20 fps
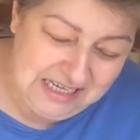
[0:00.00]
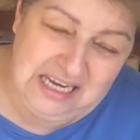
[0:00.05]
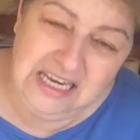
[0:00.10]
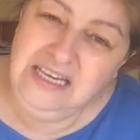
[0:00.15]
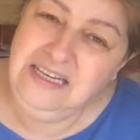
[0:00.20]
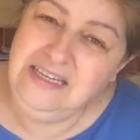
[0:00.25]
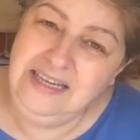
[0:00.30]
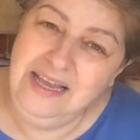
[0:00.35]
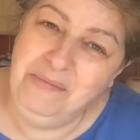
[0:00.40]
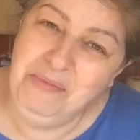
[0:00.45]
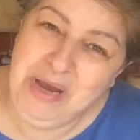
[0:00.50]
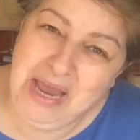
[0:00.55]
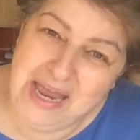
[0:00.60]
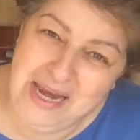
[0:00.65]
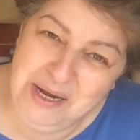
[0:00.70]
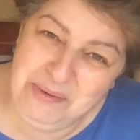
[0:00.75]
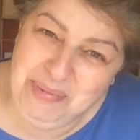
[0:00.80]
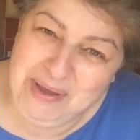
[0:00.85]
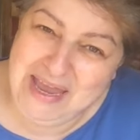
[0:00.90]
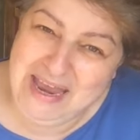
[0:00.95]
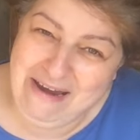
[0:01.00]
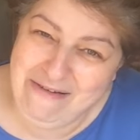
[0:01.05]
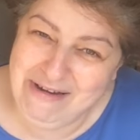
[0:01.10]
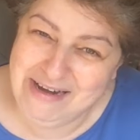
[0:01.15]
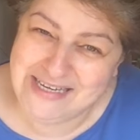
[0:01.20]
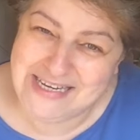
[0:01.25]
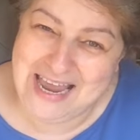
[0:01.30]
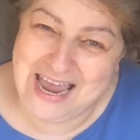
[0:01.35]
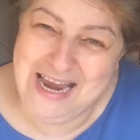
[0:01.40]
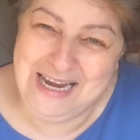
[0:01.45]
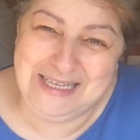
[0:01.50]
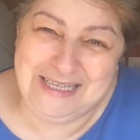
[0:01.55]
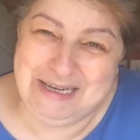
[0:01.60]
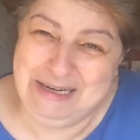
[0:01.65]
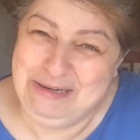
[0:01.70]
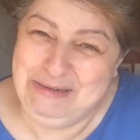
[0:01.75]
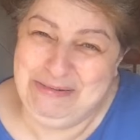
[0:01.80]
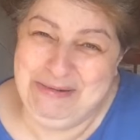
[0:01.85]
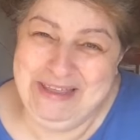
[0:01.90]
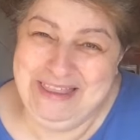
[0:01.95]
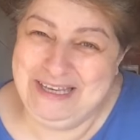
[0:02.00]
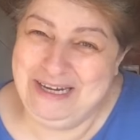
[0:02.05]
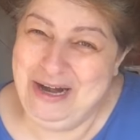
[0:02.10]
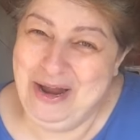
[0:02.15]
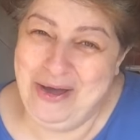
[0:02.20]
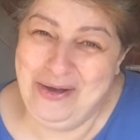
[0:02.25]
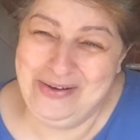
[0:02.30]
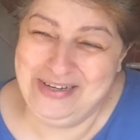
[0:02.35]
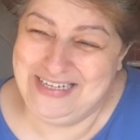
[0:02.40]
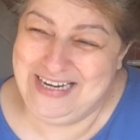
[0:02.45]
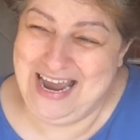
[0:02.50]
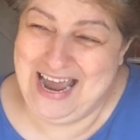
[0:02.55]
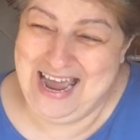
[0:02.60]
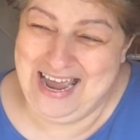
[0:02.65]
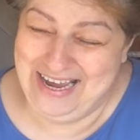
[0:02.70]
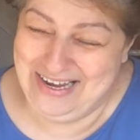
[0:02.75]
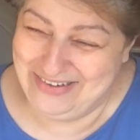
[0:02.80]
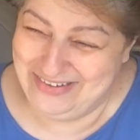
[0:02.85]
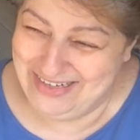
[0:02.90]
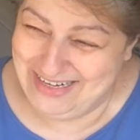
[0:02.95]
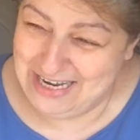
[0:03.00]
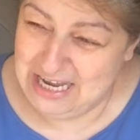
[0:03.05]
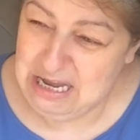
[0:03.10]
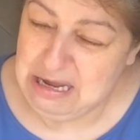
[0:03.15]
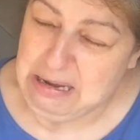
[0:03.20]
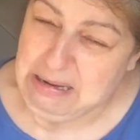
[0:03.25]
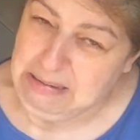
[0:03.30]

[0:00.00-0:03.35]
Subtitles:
you see I'm getting a bit irritated with lockdown?